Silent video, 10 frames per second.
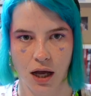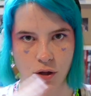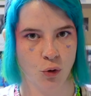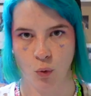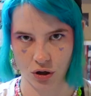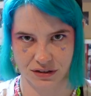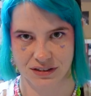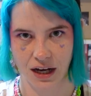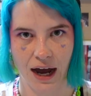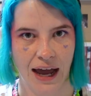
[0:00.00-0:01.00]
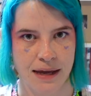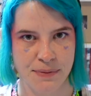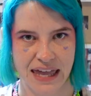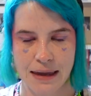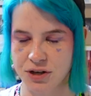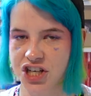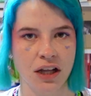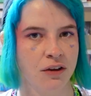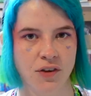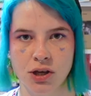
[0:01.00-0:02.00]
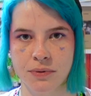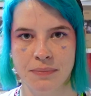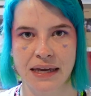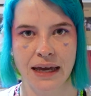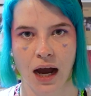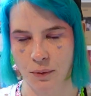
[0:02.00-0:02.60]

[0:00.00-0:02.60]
the worst. I became a shell of a human being.